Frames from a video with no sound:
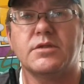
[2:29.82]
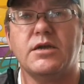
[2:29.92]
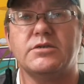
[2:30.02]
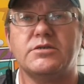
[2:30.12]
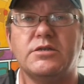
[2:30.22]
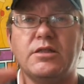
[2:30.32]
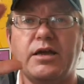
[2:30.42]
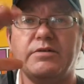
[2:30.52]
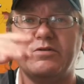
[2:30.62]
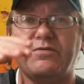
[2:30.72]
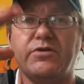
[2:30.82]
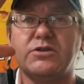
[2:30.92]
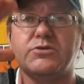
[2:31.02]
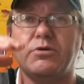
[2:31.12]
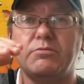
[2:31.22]
As you can see, the light's
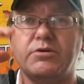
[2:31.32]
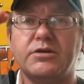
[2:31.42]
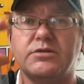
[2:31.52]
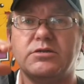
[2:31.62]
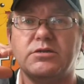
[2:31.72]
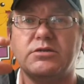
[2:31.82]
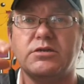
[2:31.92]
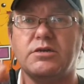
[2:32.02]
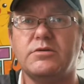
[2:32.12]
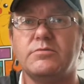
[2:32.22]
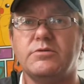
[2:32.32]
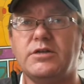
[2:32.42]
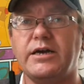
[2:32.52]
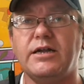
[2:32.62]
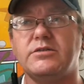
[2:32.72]
fluctuating because it's the
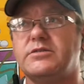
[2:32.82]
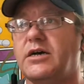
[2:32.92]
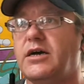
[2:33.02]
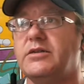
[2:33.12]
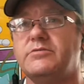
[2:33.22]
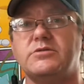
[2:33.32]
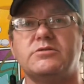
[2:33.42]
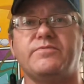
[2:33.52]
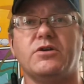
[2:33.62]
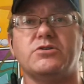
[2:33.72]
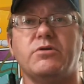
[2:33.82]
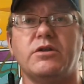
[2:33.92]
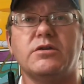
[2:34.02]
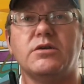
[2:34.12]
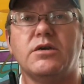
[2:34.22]
light outside. It's
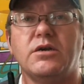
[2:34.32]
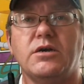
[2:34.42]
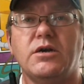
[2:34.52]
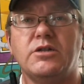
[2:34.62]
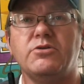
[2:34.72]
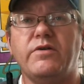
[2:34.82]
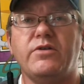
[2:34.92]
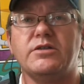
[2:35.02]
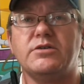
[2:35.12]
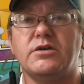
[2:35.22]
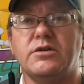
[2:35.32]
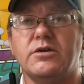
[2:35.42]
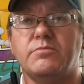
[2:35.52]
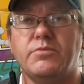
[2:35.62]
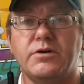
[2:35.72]
fluctuating. I do have lights on in
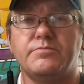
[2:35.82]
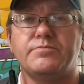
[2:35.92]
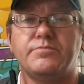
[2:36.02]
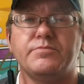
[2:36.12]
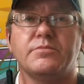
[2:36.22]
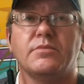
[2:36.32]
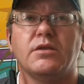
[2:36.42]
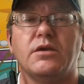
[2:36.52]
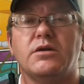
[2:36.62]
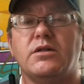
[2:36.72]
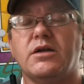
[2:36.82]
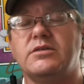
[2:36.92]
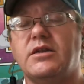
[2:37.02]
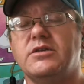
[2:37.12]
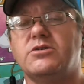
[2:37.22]
here, but like I
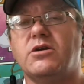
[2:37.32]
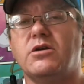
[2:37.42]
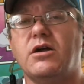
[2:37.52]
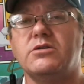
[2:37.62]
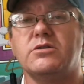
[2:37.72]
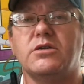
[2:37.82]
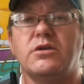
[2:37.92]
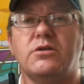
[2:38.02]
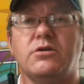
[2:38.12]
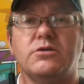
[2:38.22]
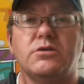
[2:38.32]
said, I started out in